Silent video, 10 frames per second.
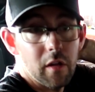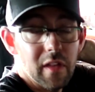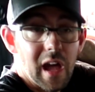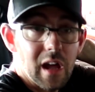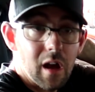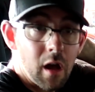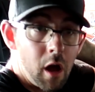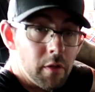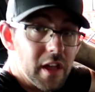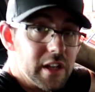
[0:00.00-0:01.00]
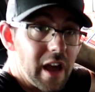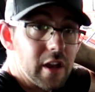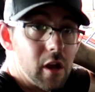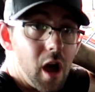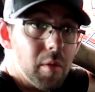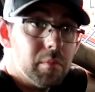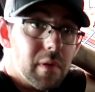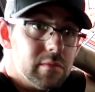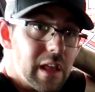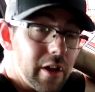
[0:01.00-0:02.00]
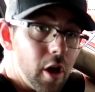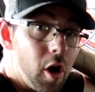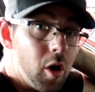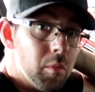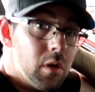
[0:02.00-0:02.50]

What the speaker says: on that Dynacom down at home.